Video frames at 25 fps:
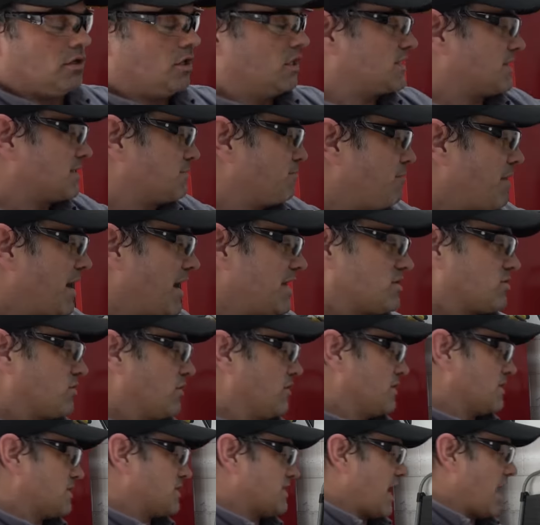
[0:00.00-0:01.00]
it's
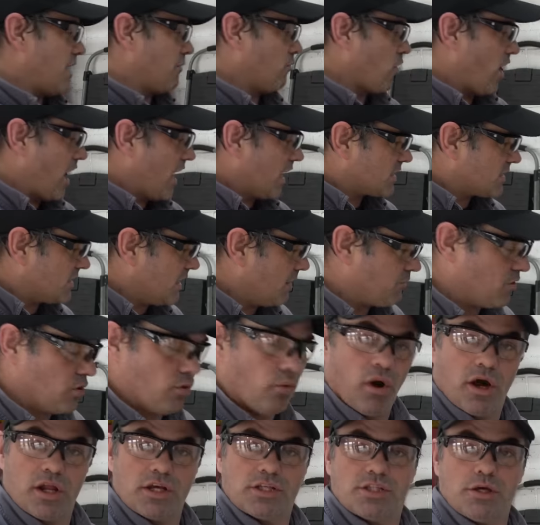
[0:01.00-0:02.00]
basically the same way, except
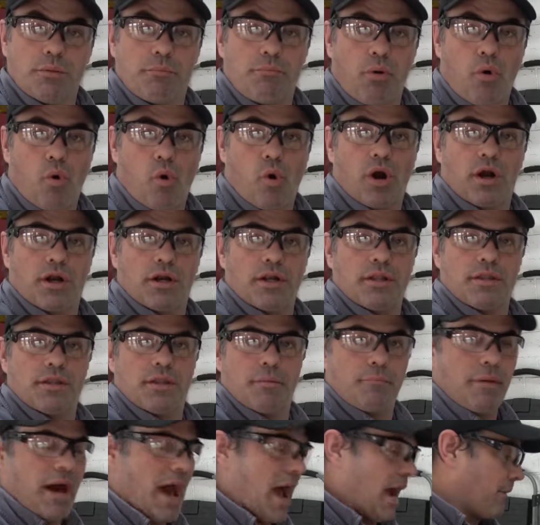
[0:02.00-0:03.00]
you want to support
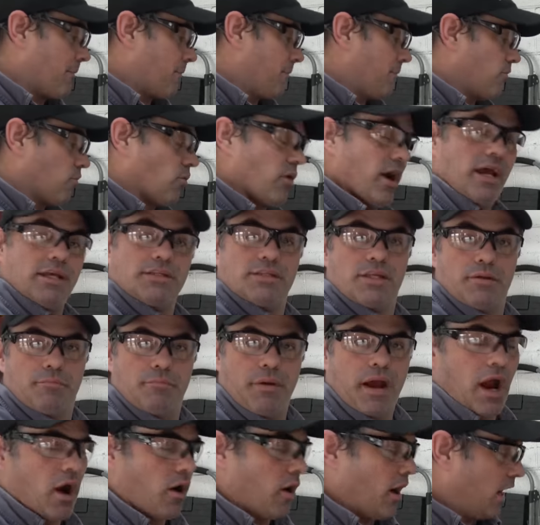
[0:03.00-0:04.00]
the back race of the
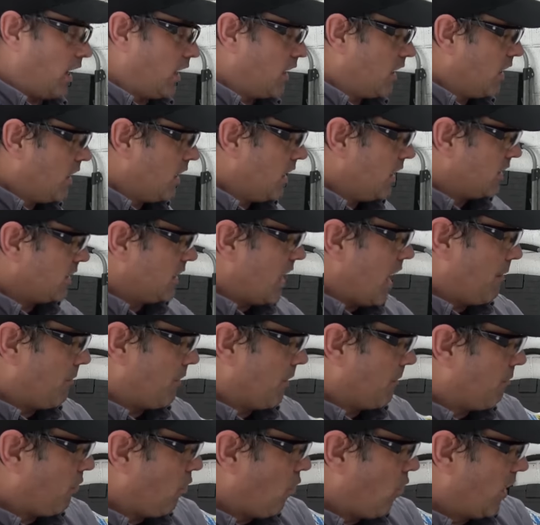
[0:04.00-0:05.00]
bearing. Now, I'm
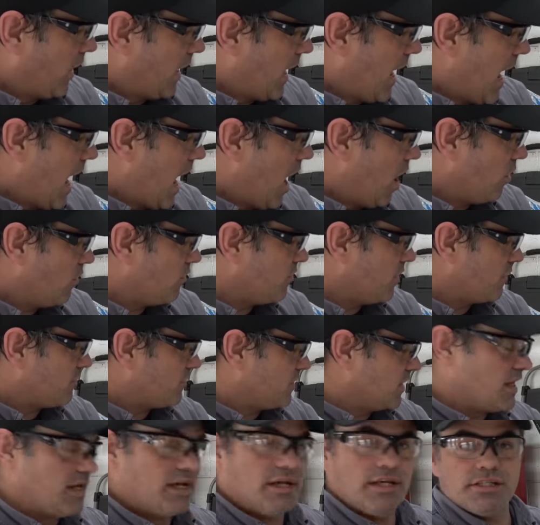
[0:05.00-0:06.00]
going to point out
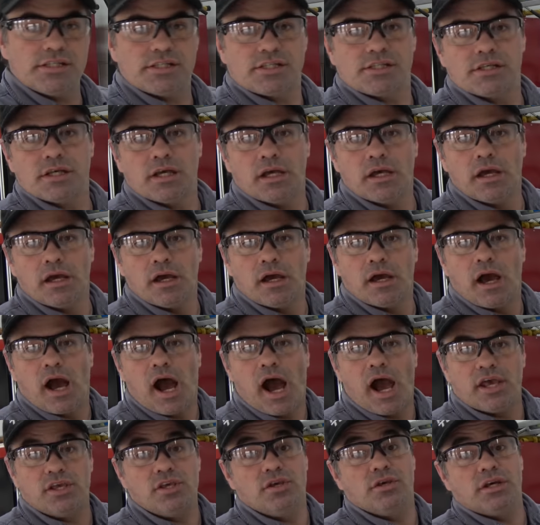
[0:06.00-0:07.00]
that these,
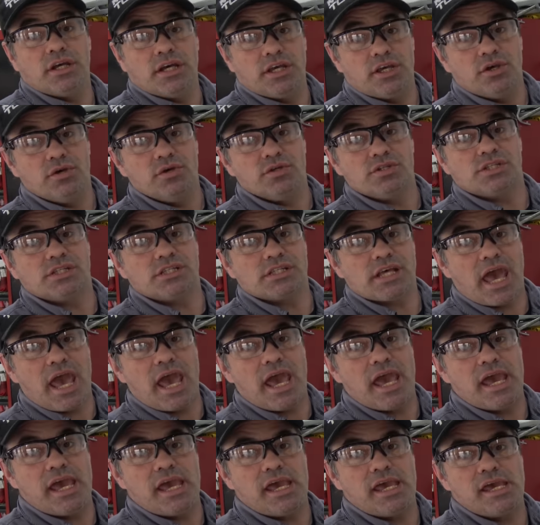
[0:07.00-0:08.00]
I use
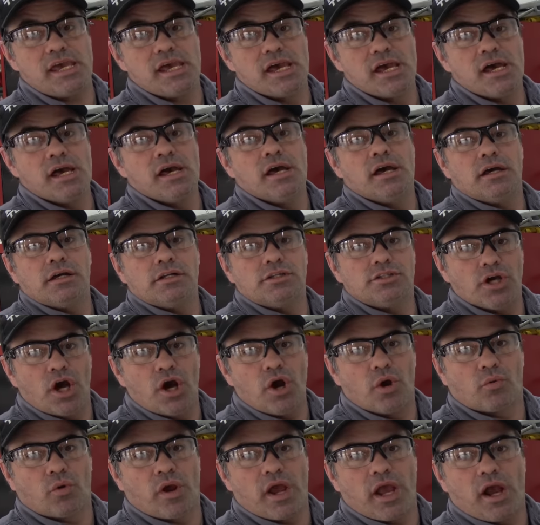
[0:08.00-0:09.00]
a
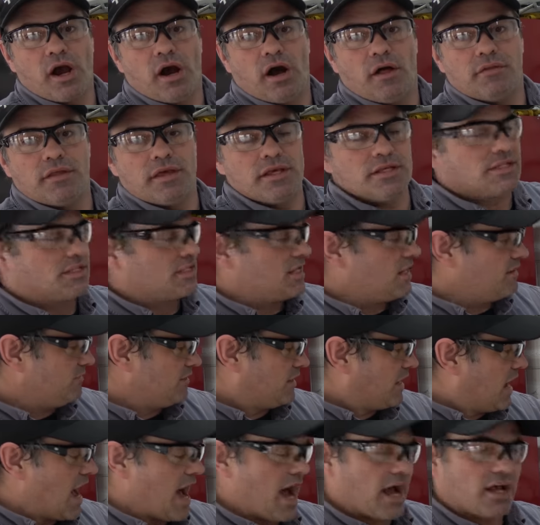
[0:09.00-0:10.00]
tone ring on the
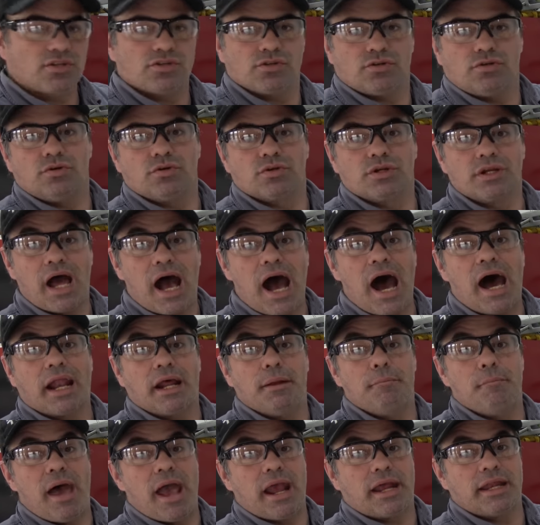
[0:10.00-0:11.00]
CV axle, not
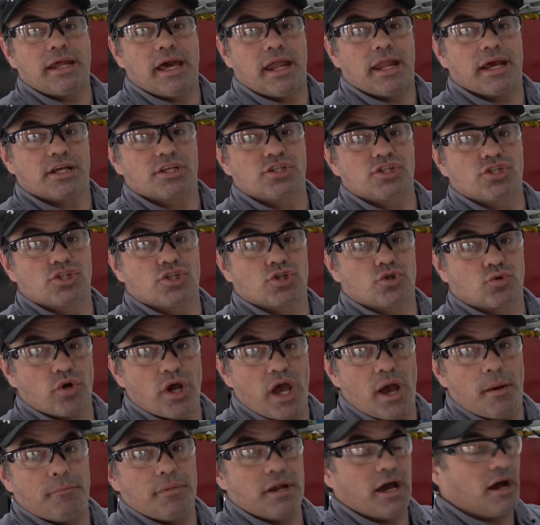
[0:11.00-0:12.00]
a magnetic
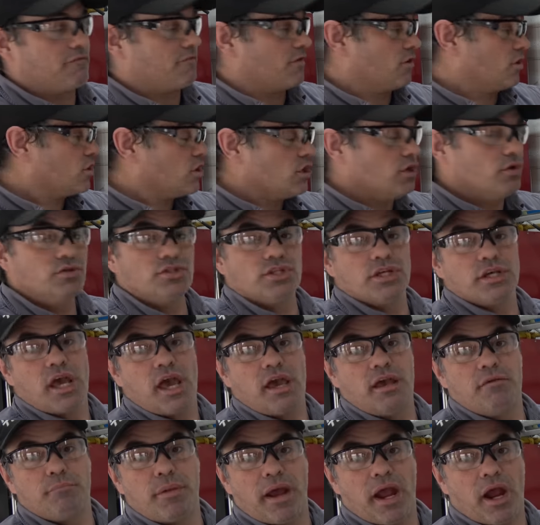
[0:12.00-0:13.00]
strip. Now, if you're using
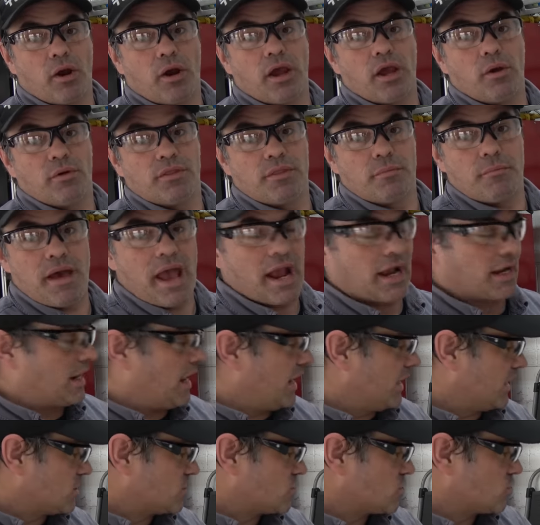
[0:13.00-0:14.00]
a bearing with a
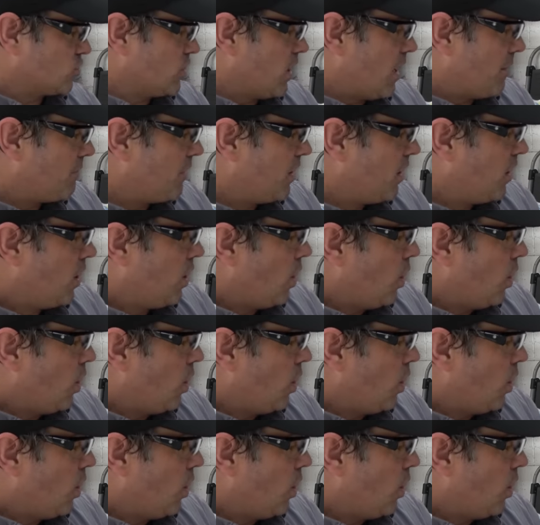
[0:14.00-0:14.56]
magnetic strip,